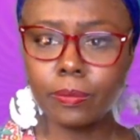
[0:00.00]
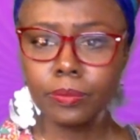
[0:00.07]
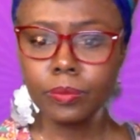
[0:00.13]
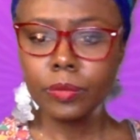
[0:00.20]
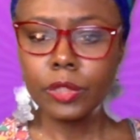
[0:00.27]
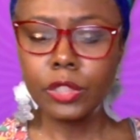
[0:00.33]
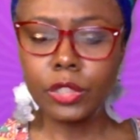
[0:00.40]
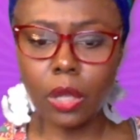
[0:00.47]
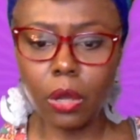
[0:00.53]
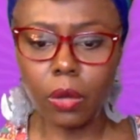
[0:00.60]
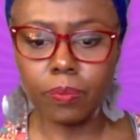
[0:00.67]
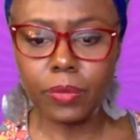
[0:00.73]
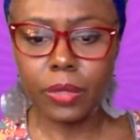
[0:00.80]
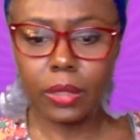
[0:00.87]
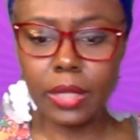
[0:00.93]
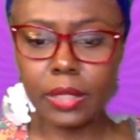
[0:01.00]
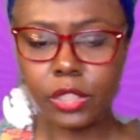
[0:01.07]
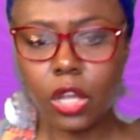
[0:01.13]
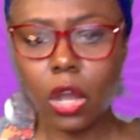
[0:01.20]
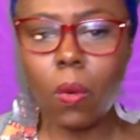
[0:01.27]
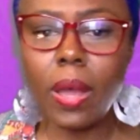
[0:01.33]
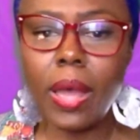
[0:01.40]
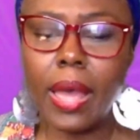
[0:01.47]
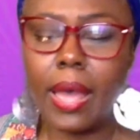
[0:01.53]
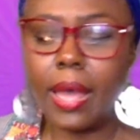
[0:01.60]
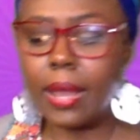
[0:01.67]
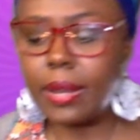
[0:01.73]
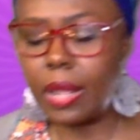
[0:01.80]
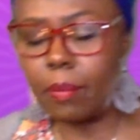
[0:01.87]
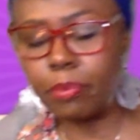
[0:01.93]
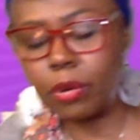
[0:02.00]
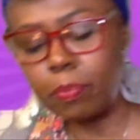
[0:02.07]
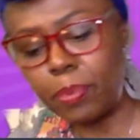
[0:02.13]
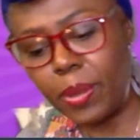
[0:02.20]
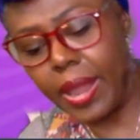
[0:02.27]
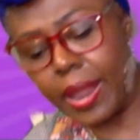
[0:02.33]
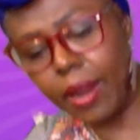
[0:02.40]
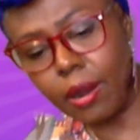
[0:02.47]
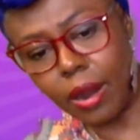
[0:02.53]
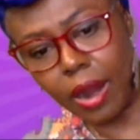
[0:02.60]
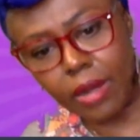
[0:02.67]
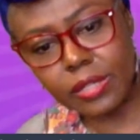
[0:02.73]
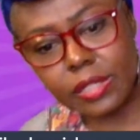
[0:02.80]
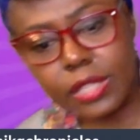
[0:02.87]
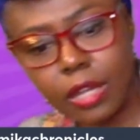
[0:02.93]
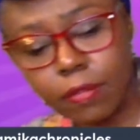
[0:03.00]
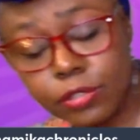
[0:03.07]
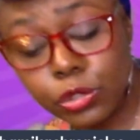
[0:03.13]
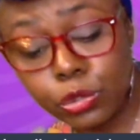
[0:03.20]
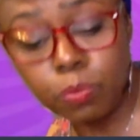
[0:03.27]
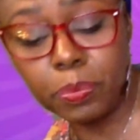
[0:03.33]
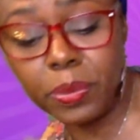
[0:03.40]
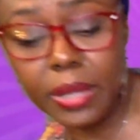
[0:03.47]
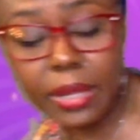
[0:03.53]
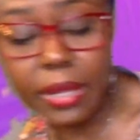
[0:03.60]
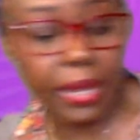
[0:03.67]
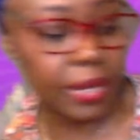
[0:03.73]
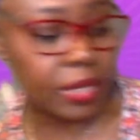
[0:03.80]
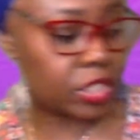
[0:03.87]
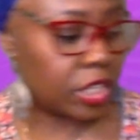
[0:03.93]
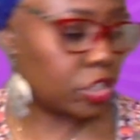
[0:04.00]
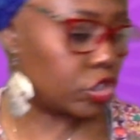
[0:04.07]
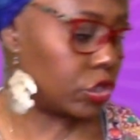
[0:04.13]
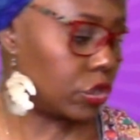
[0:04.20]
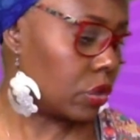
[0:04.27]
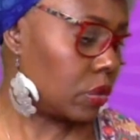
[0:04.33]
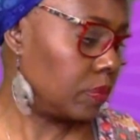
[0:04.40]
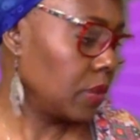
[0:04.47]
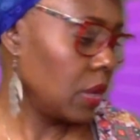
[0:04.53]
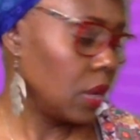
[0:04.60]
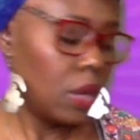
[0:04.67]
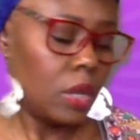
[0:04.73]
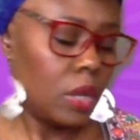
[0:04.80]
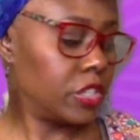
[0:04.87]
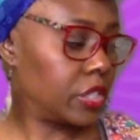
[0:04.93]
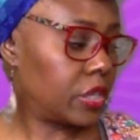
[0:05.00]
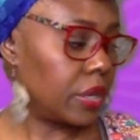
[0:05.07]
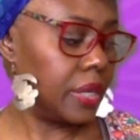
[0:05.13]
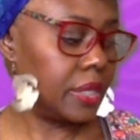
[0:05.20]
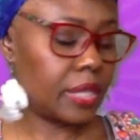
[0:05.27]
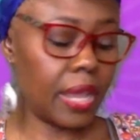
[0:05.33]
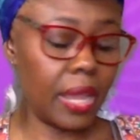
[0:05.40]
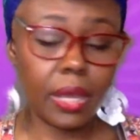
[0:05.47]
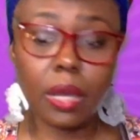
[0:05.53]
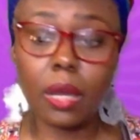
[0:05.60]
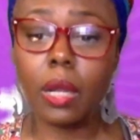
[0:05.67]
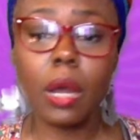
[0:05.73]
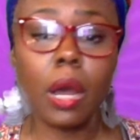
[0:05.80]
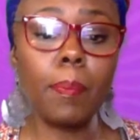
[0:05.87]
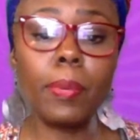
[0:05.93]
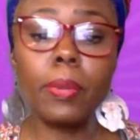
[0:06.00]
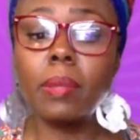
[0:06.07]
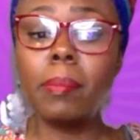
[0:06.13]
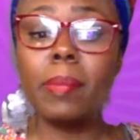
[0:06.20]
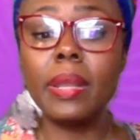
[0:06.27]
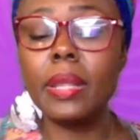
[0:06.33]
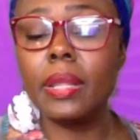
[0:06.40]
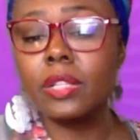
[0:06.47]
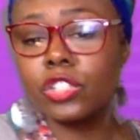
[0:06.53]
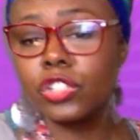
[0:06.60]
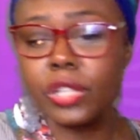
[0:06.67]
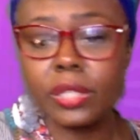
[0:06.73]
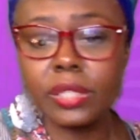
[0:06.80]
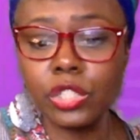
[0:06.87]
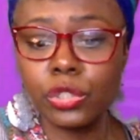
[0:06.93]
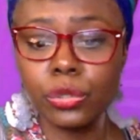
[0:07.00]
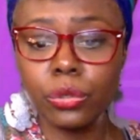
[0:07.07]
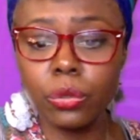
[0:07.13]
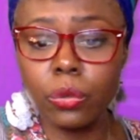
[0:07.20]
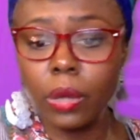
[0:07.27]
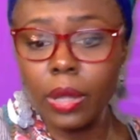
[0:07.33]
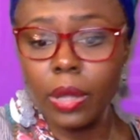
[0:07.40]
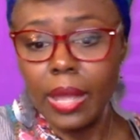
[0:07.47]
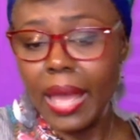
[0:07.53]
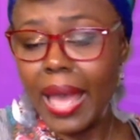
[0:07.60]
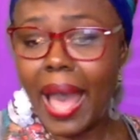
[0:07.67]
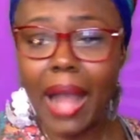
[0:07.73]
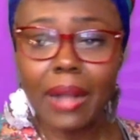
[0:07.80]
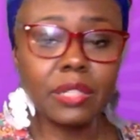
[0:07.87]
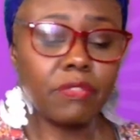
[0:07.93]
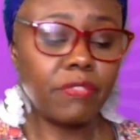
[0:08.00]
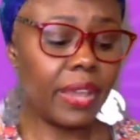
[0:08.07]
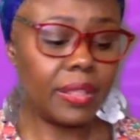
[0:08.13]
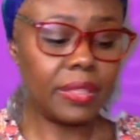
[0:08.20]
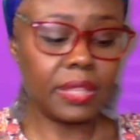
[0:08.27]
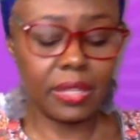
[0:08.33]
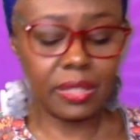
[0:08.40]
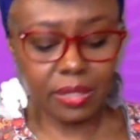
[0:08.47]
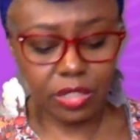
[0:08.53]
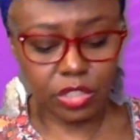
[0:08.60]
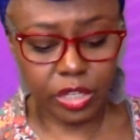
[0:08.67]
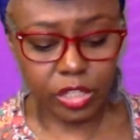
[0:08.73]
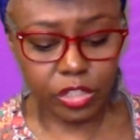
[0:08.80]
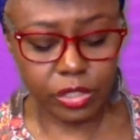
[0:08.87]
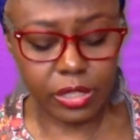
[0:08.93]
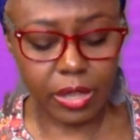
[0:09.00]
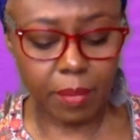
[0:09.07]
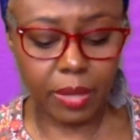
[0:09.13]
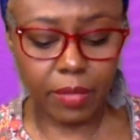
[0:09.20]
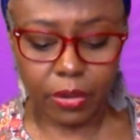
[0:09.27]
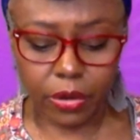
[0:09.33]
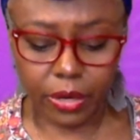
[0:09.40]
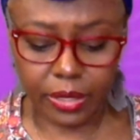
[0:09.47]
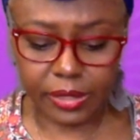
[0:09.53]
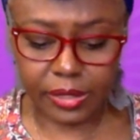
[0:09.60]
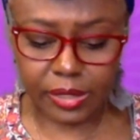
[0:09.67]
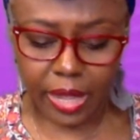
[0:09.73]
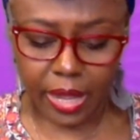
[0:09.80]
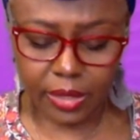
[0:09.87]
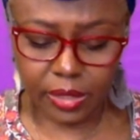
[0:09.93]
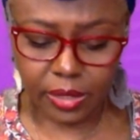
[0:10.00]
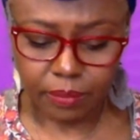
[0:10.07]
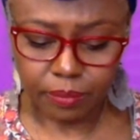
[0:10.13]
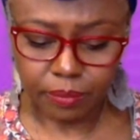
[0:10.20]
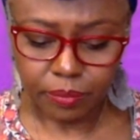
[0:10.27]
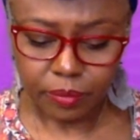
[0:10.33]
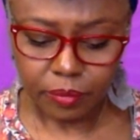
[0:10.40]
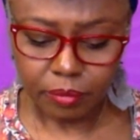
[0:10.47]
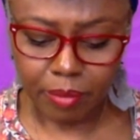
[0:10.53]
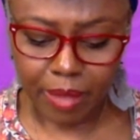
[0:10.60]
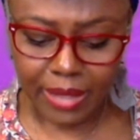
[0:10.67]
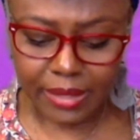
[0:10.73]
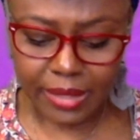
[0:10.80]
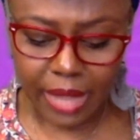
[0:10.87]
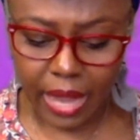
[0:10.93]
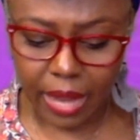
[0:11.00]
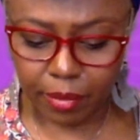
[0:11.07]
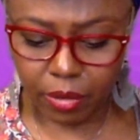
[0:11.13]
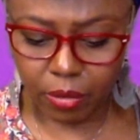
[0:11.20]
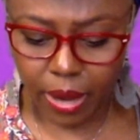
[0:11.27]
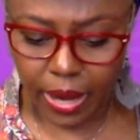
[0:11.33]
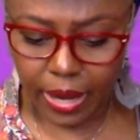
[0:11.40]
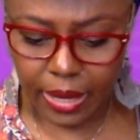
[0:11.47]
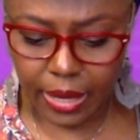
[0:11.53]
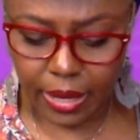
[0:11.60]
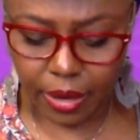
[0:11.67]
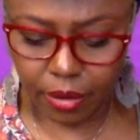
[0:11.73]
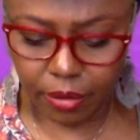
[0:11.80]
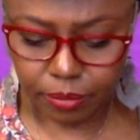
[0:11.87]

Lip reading: so let's go ahead and prepare ourselves to be intentional. Just going to take a couple of minutes just to activate these intentions. I'm even going to set my timer right here.